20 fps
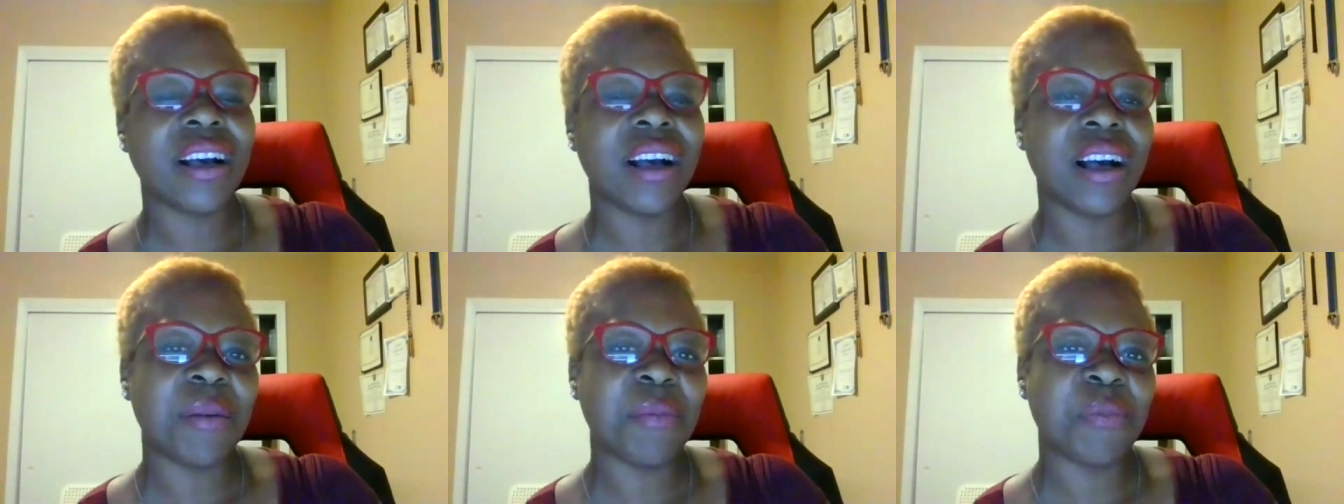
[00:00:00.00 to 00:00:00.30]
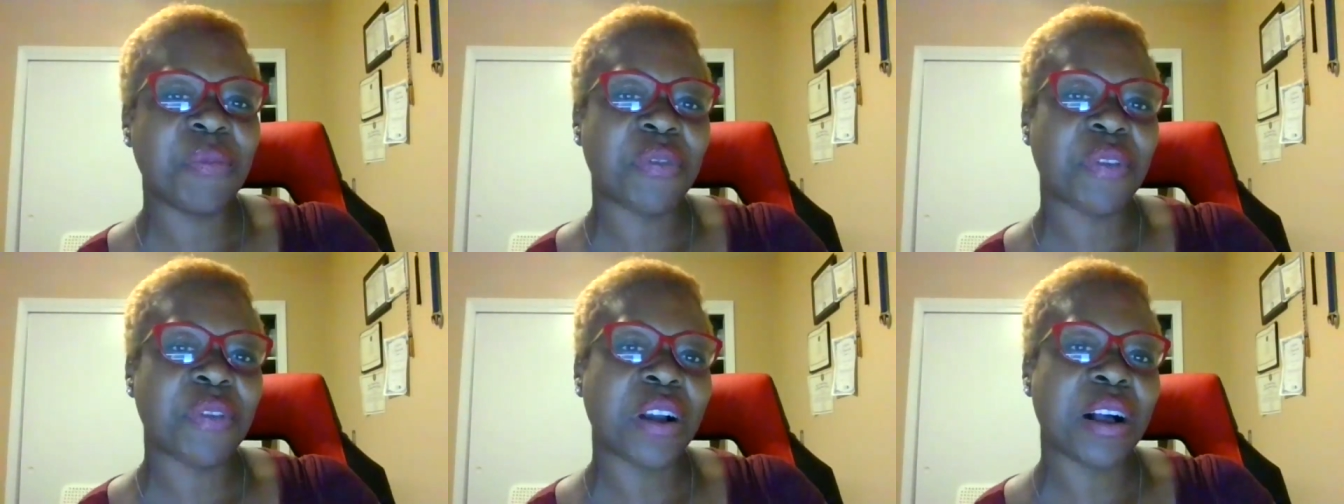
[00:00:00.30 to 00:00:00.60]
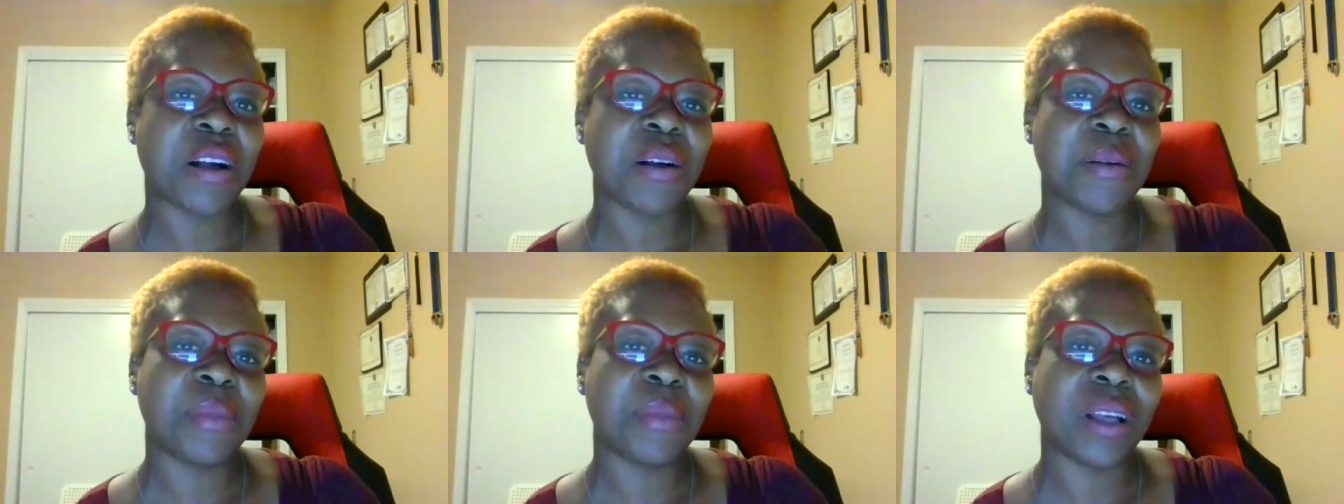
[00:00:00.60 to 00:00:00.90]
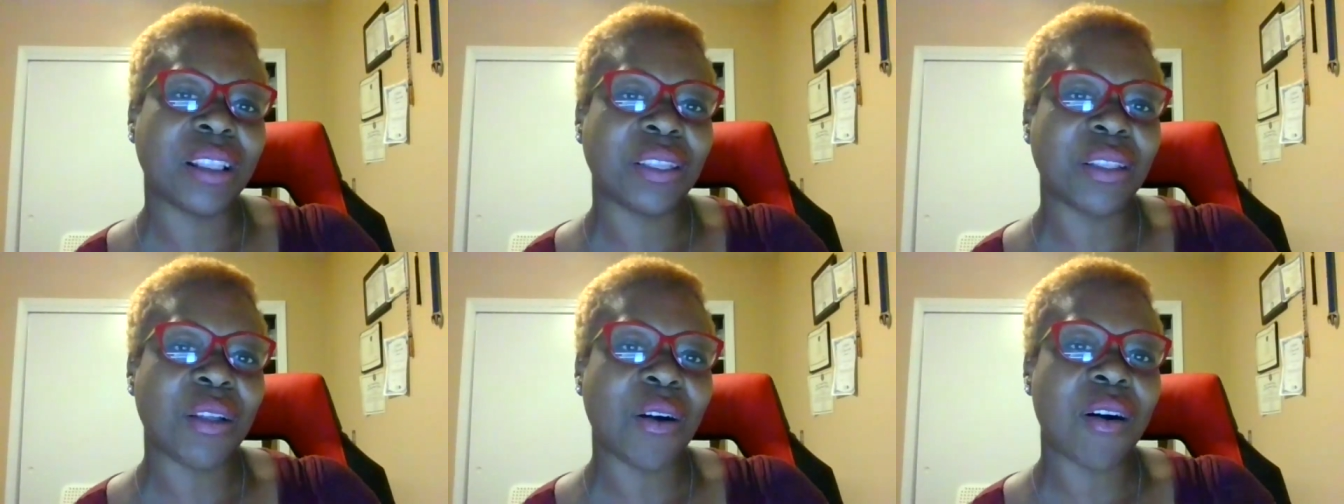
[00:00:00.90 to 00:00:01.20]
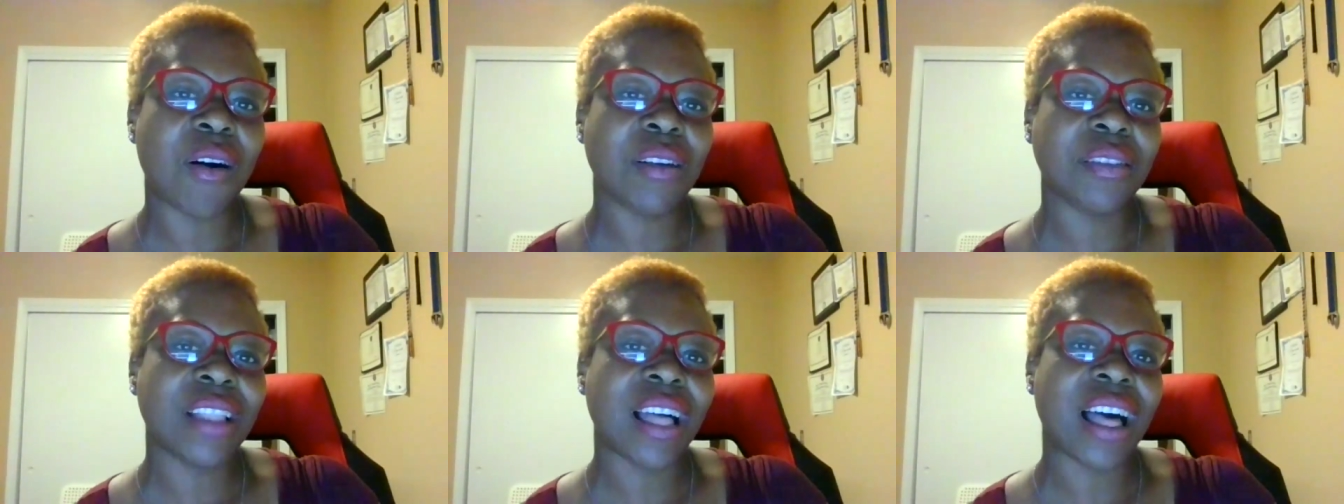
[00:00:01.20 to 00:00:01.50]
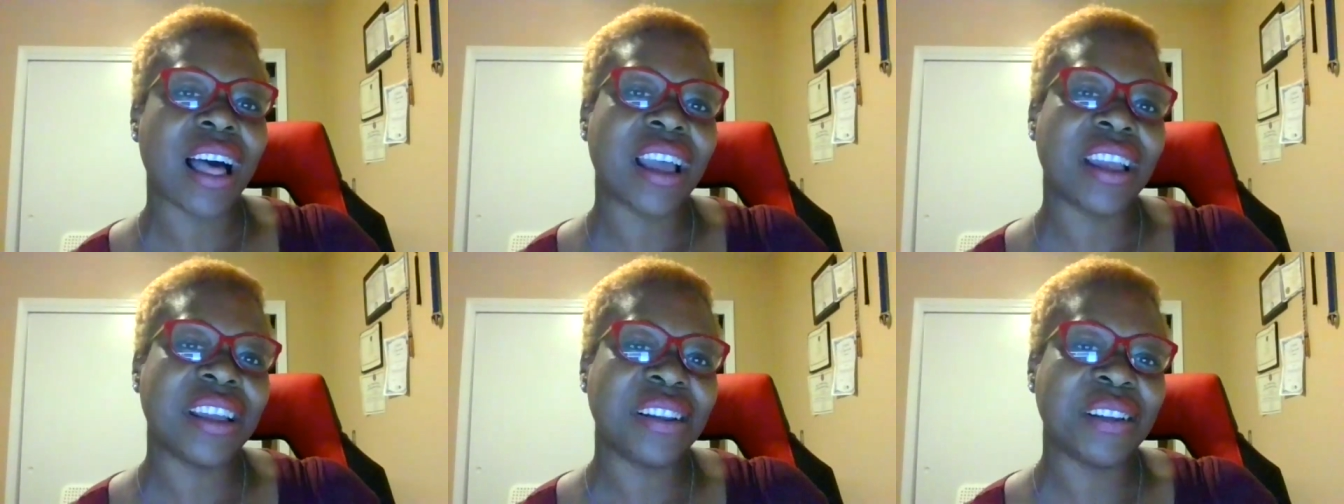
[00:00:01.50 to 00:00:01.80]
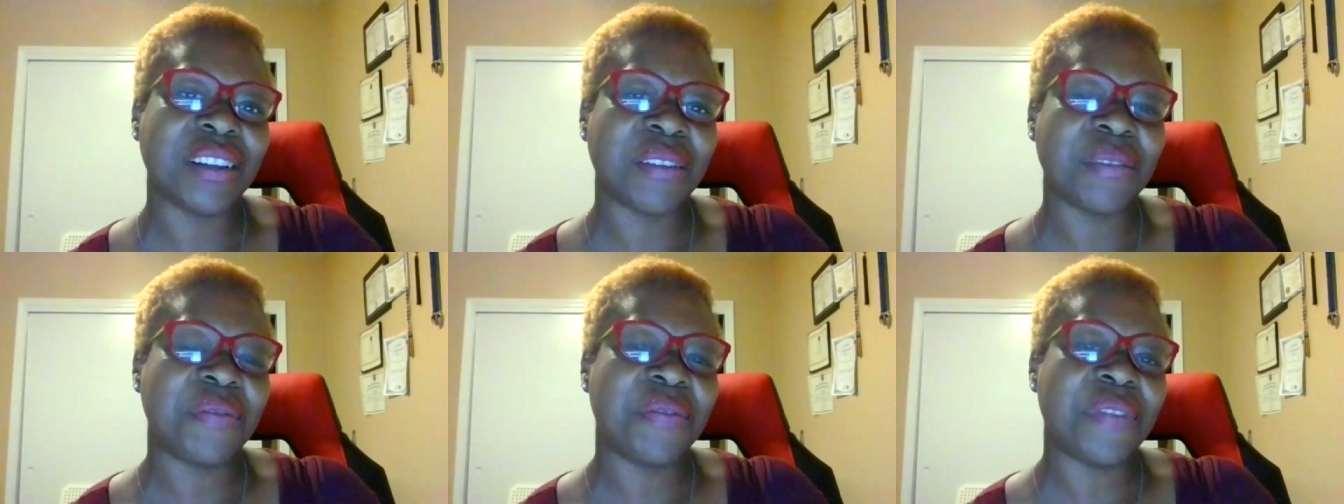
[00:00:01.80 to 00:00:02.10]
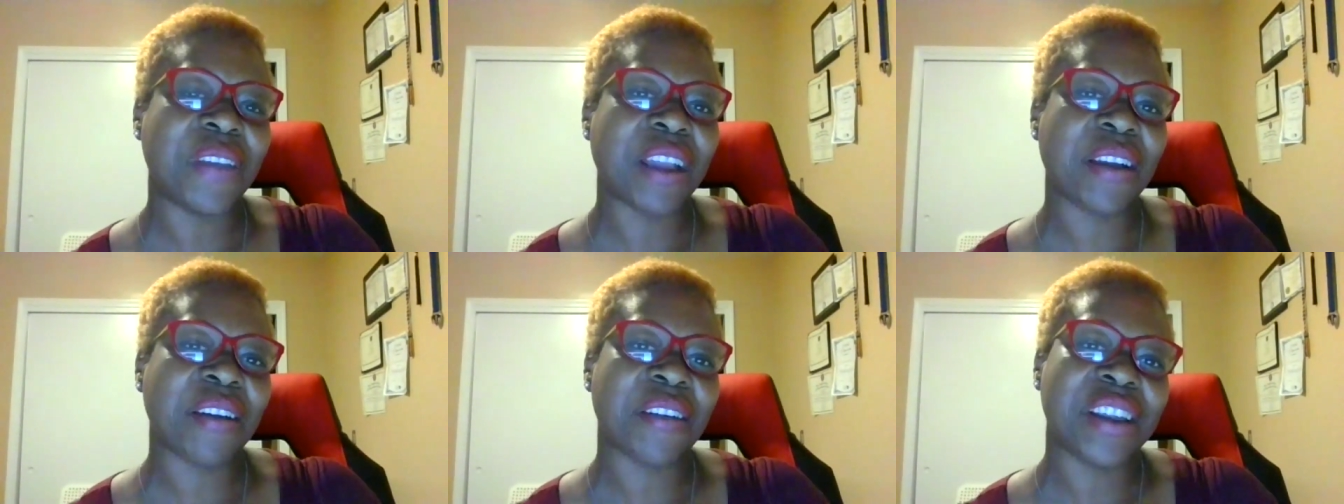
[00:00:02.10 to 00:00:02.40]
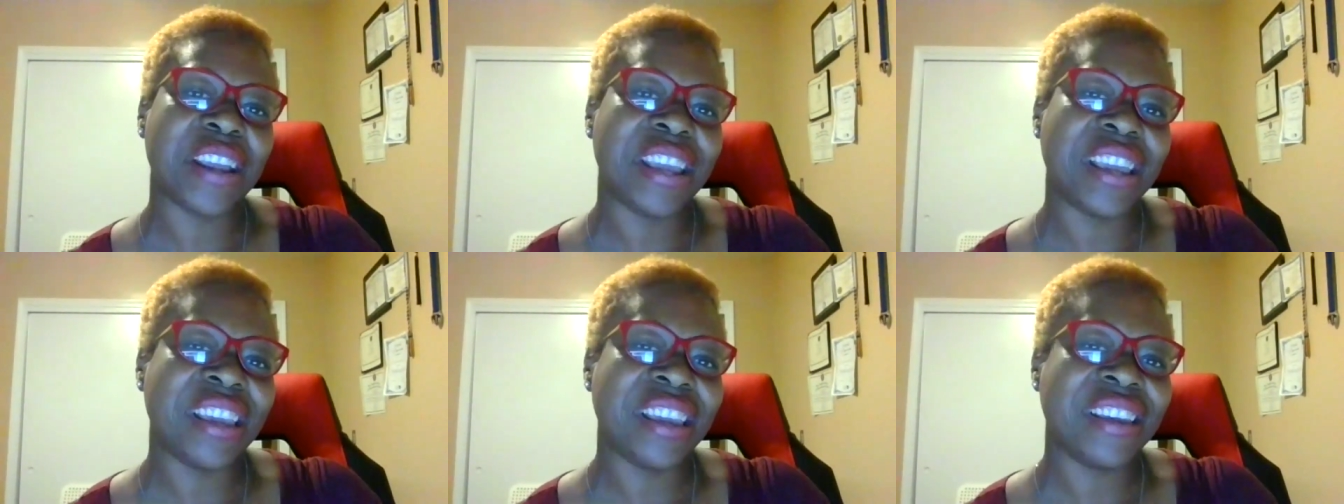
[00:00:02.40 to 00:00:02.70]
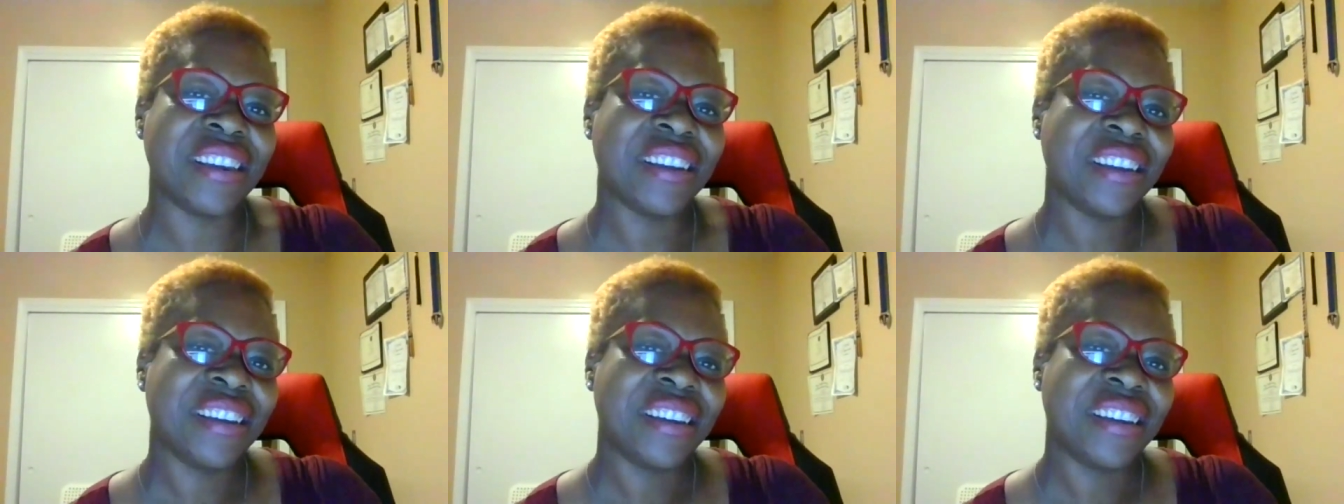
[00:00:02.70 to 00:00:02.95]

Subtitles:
come from a long line of very